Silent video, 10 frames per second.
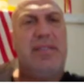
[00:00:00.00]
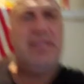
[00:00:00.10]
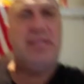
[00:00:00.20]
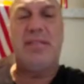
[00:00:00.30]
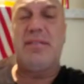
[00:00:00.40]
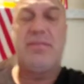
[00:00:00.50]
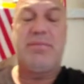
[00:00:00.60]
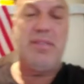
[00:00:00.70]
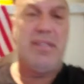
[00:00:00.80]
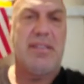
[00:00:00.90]
It's a, it's
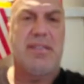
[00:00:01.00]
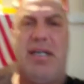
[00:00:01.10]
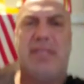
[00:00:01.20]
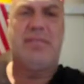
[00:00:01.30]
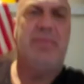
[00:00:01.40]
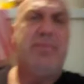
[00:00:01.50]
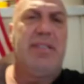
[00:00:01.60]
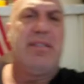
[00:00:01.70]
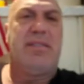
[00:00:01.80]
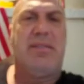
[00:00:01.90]
really a toss up in
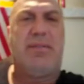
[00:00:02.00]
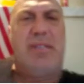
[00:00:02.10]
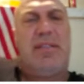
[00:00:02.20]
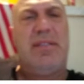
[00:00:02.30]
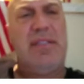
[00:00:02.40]
Minnesota.